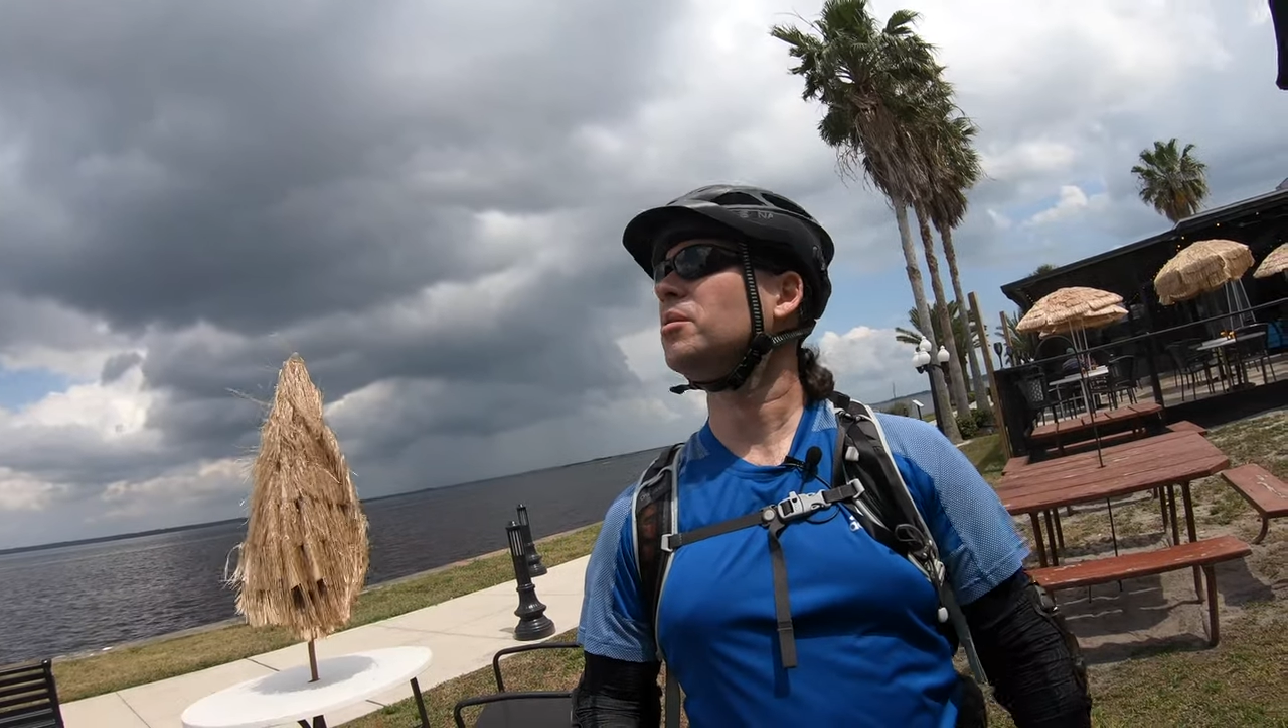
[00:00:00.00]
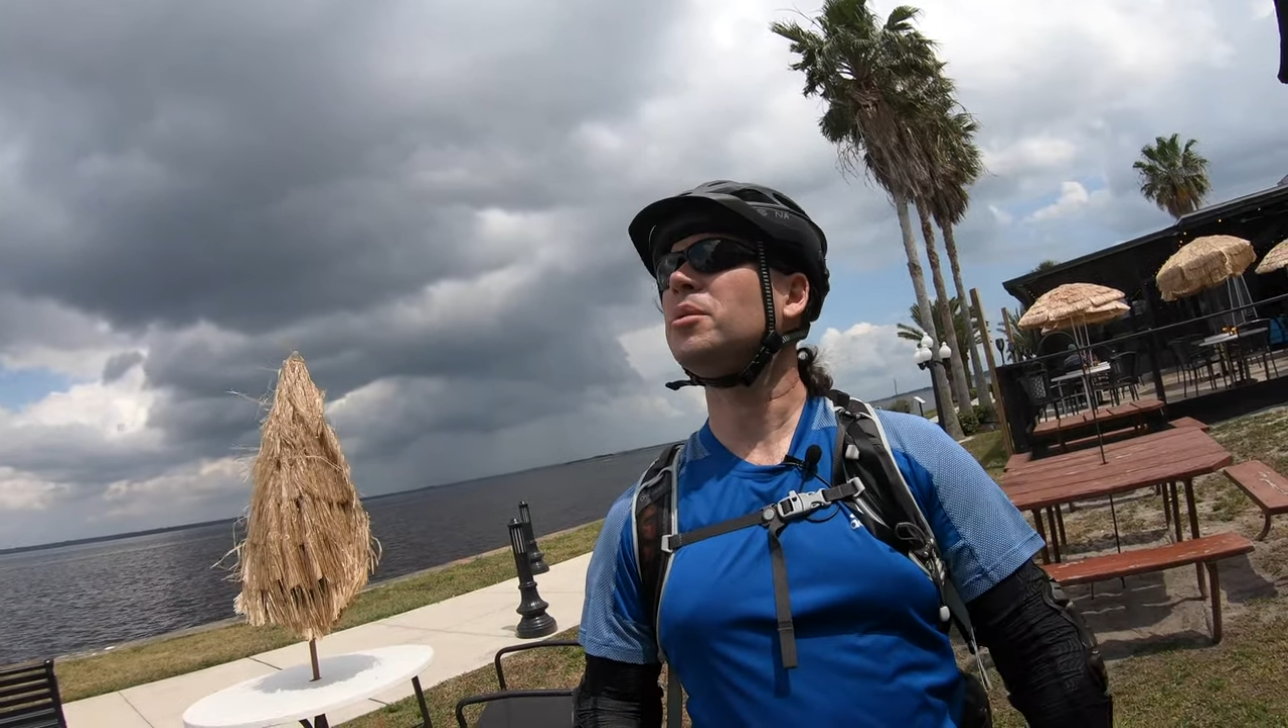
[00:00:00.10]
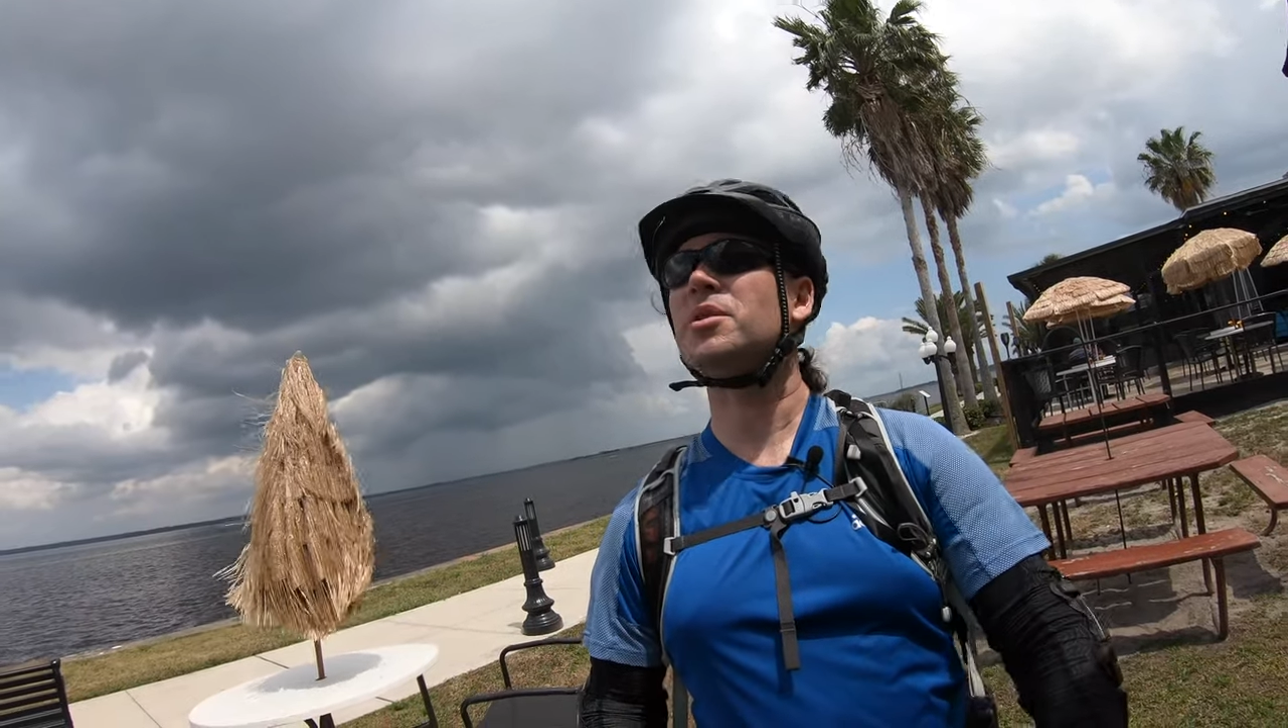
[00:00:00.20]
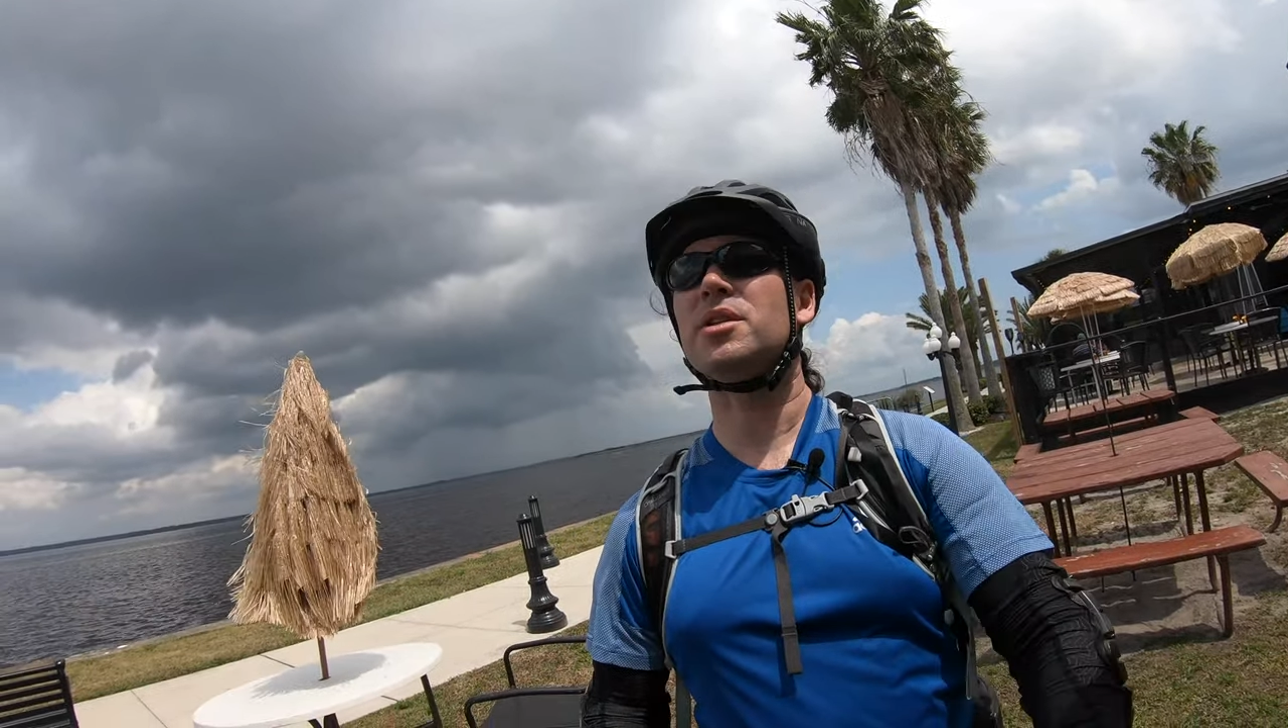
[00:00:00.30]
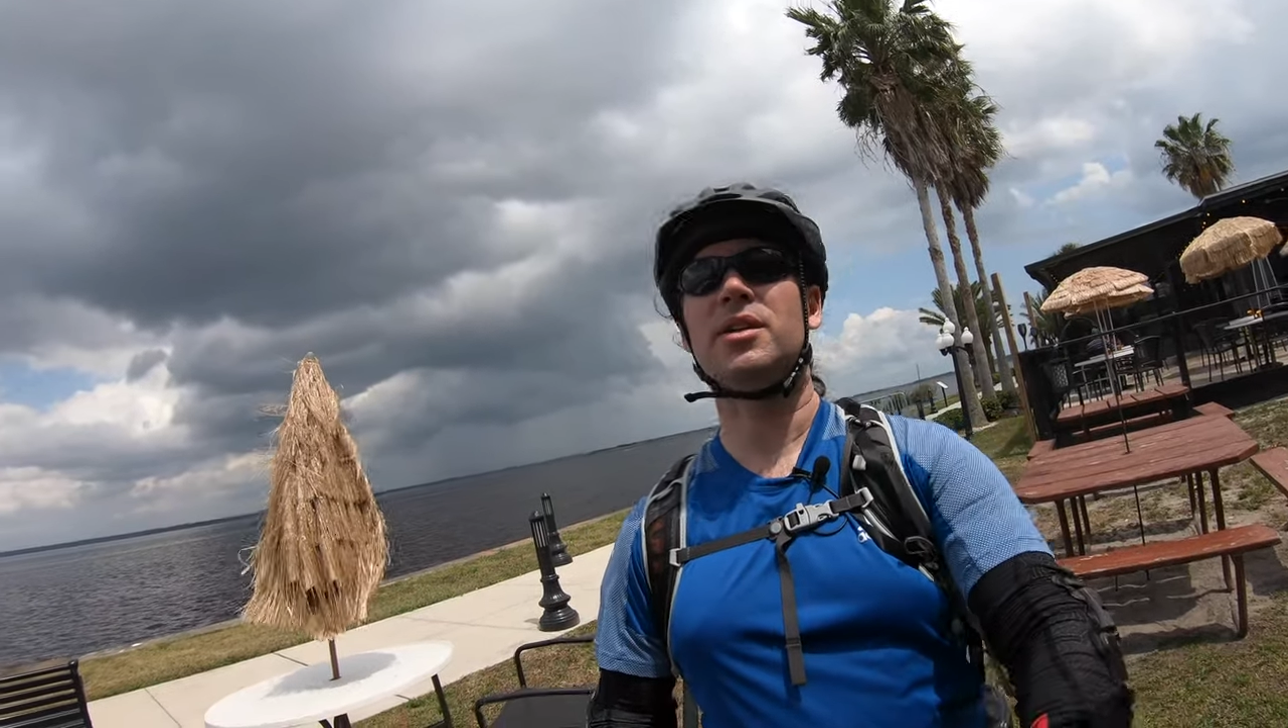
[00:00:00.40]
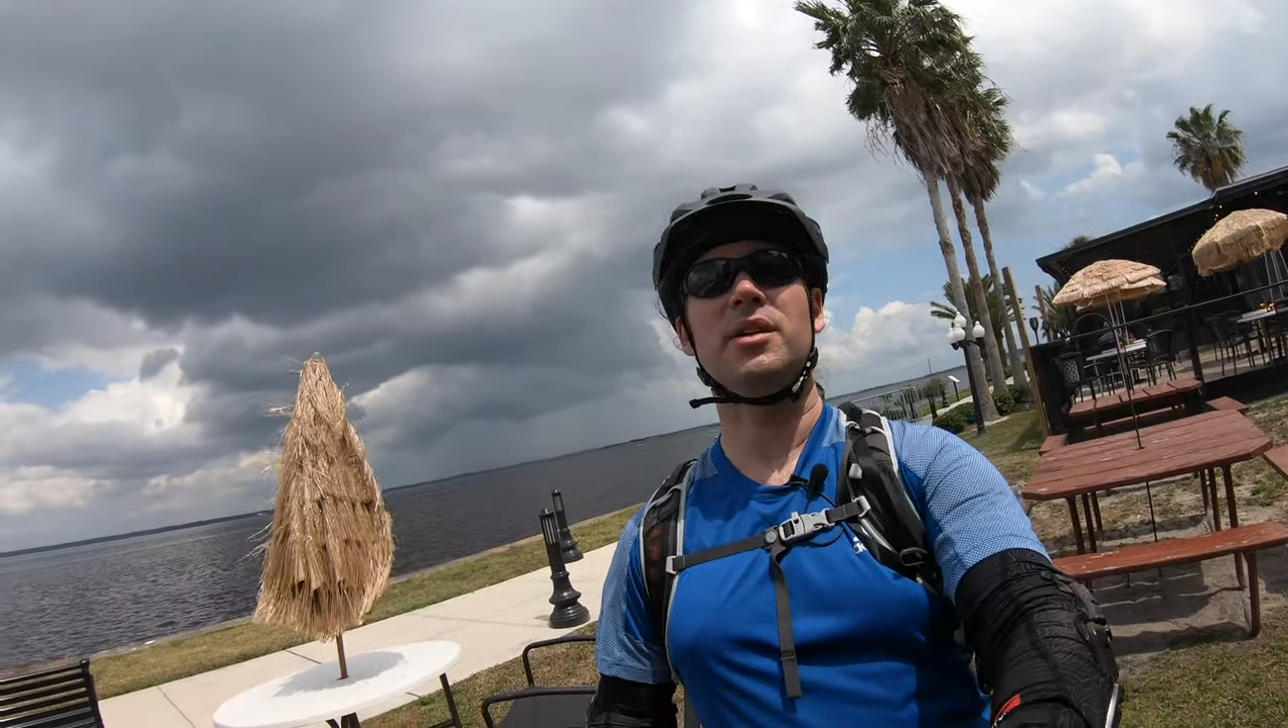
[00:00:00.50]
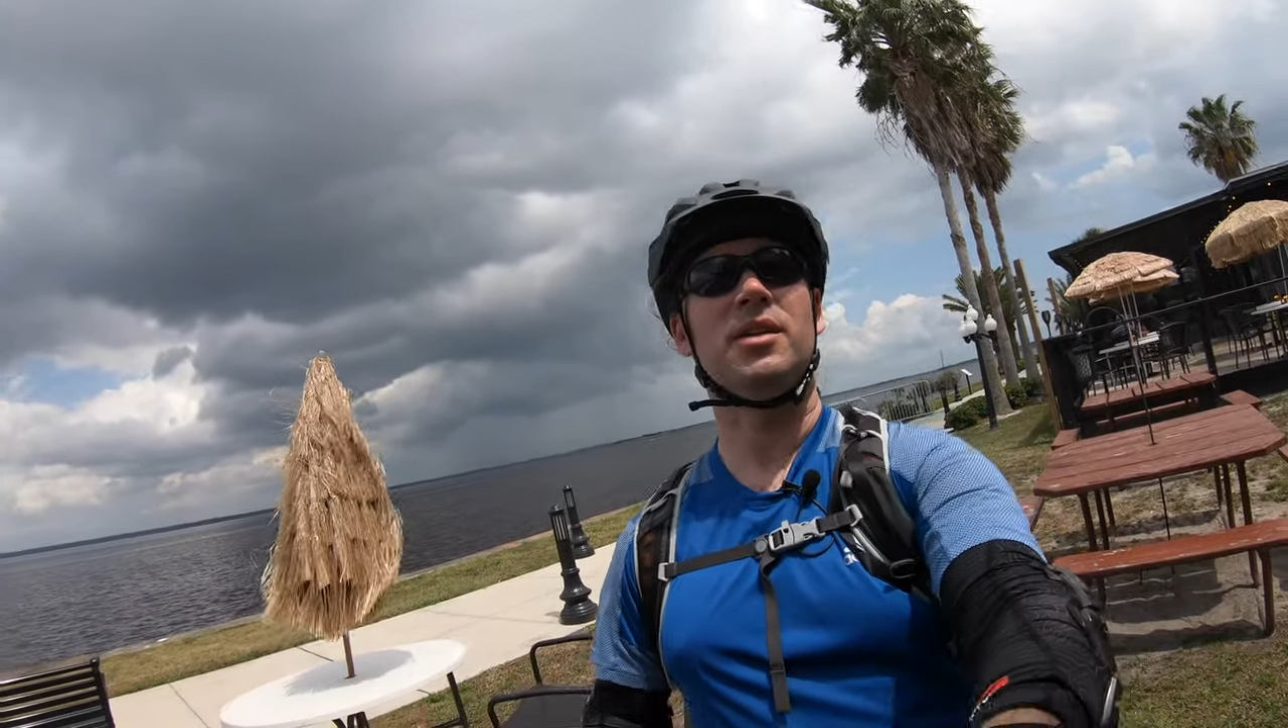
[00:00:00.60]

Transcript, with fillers: We'll see.